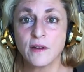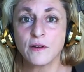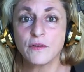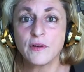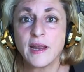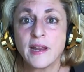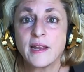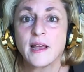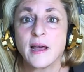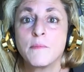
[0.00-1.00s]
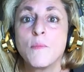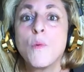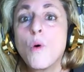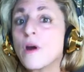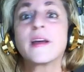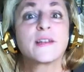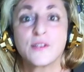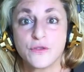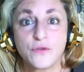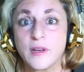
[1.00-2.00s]
creating a more
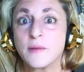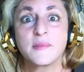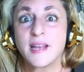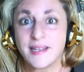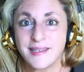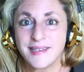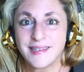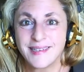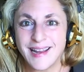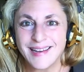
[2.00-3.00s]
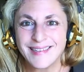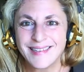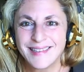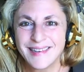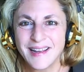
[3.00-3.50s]
extreme tense state,